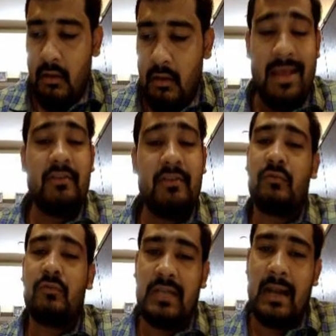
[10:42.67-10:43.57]
when you have
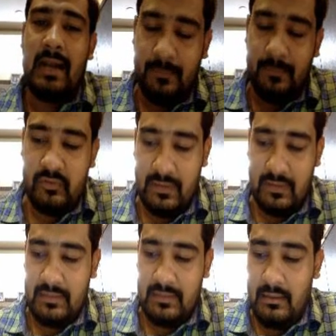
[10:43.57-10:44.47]
to start the
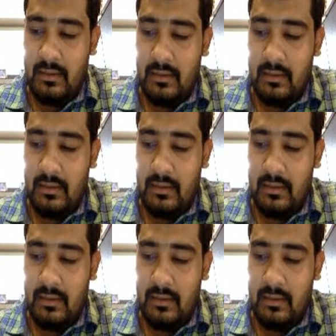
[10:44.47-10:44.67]
process, right,